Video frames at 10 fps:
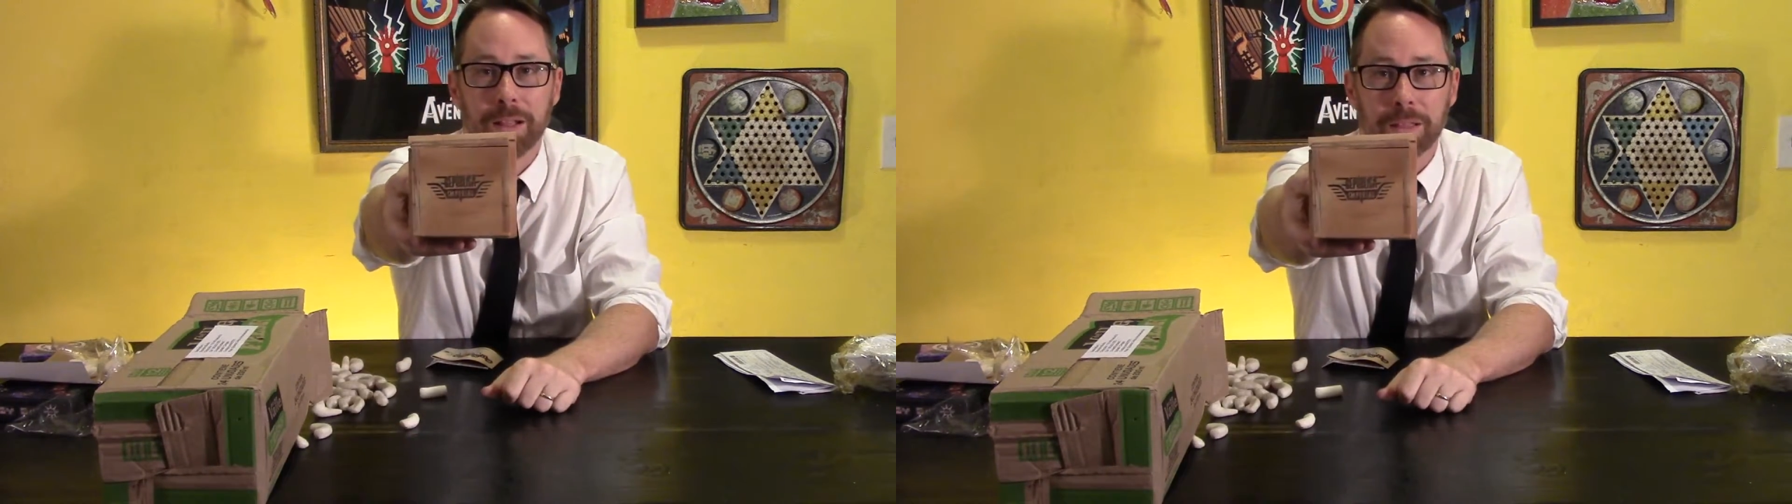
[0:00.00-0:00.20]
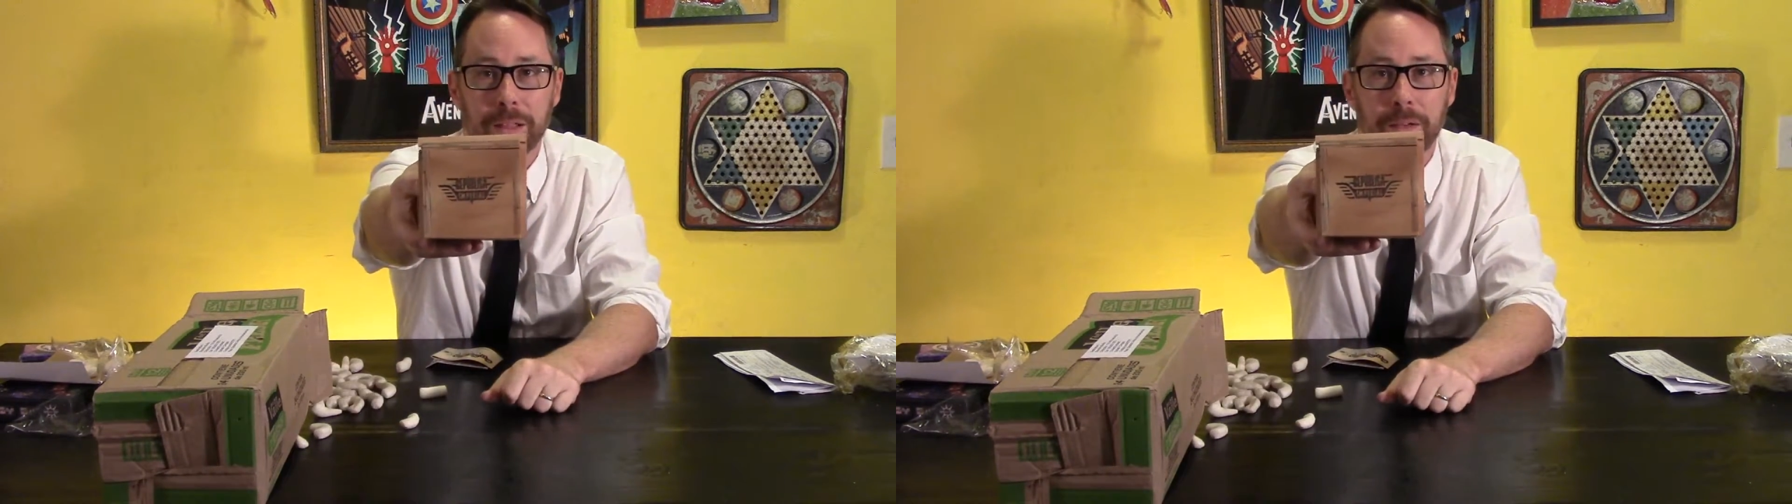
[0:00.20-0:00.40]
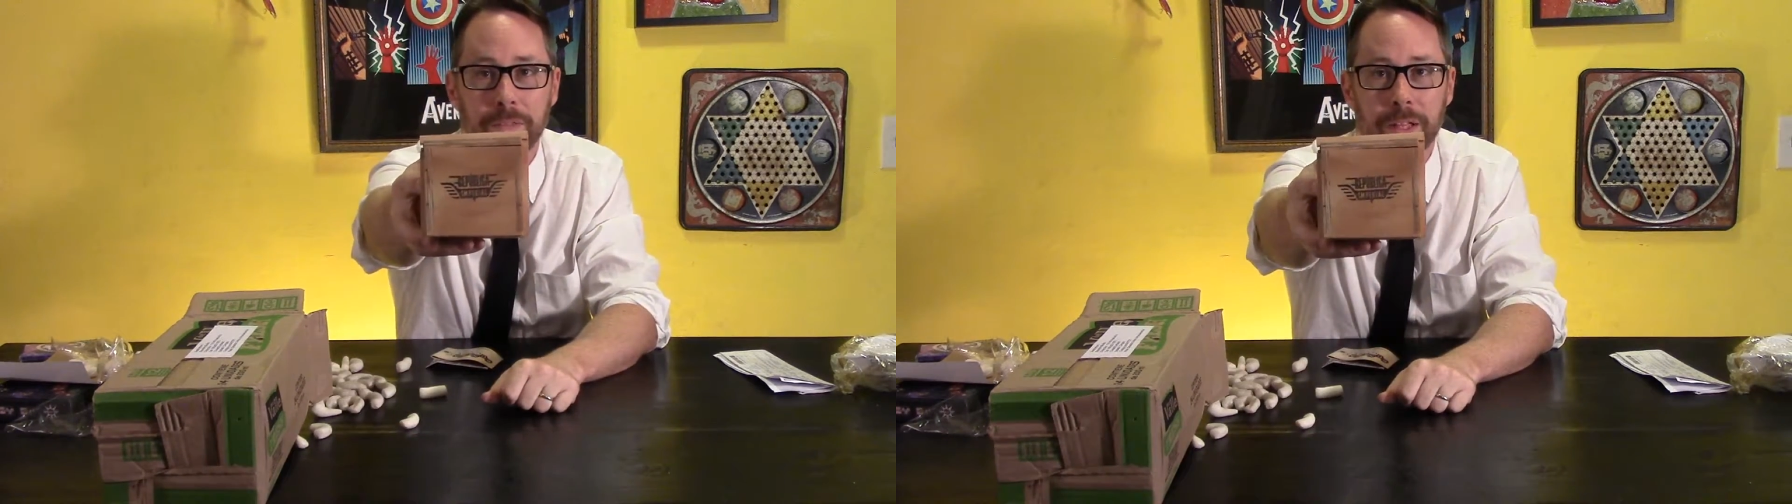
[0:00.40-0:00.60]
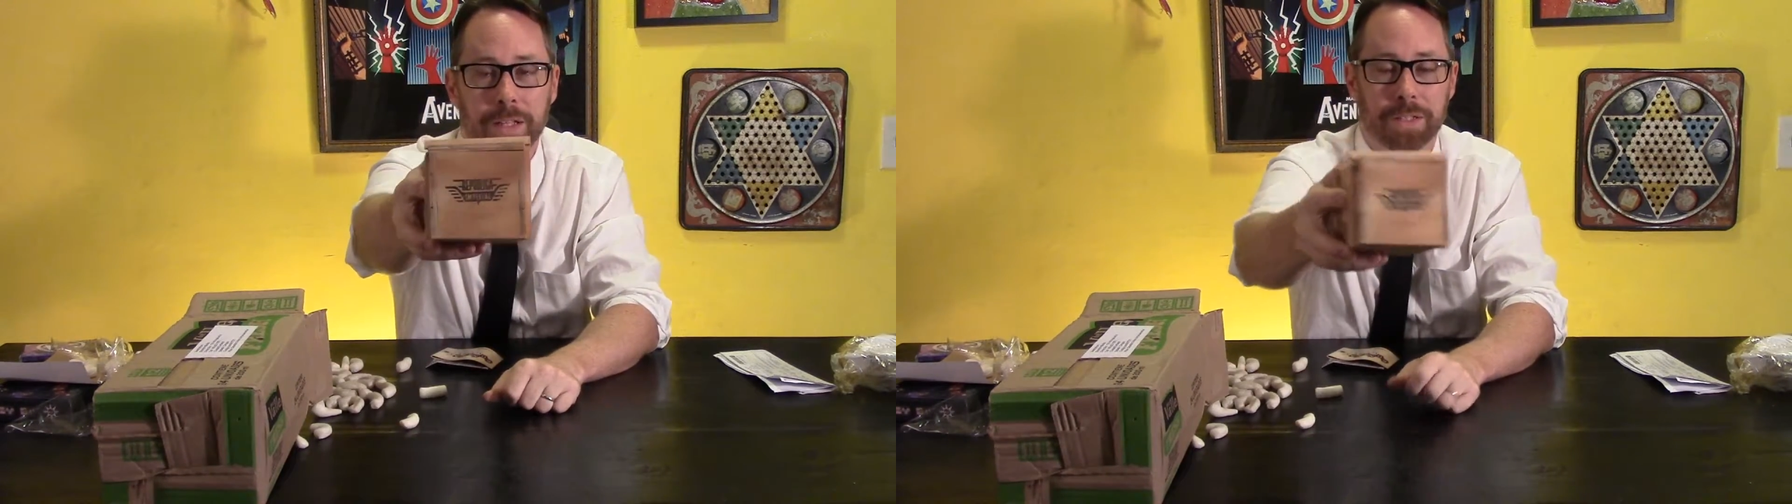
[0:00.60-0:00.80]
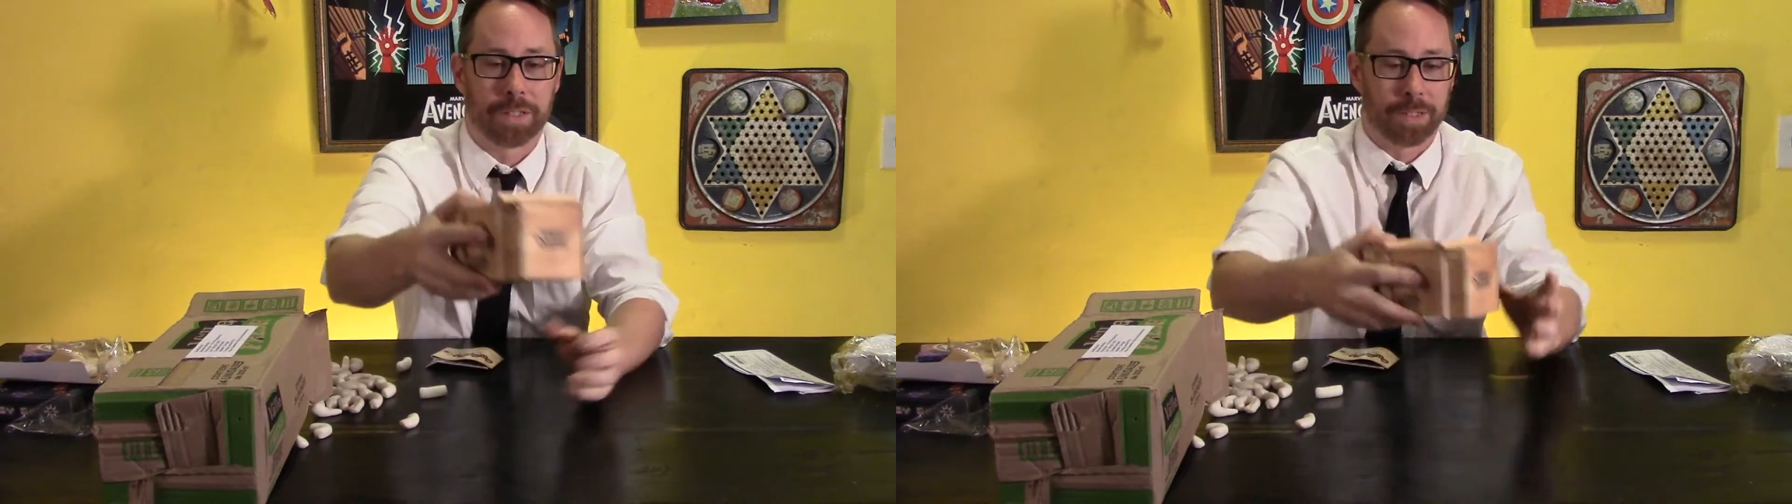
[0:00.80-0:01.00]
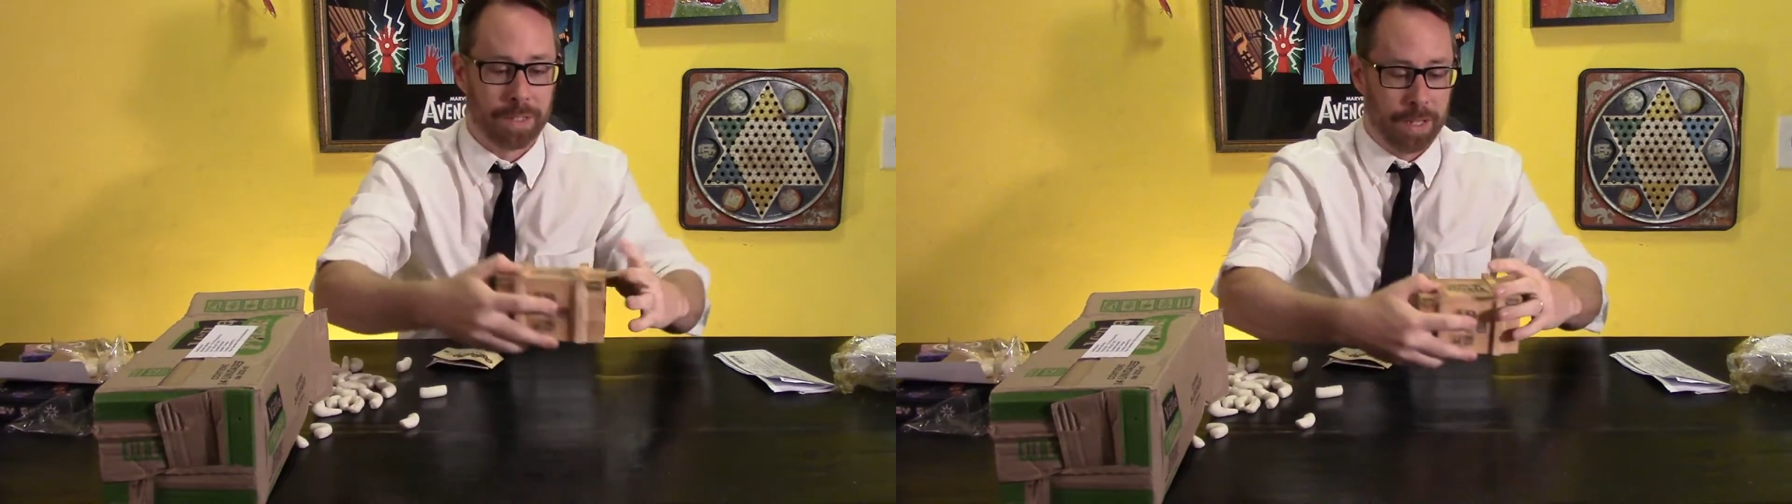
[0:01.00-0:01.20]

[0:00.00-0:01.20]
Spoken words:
I love this.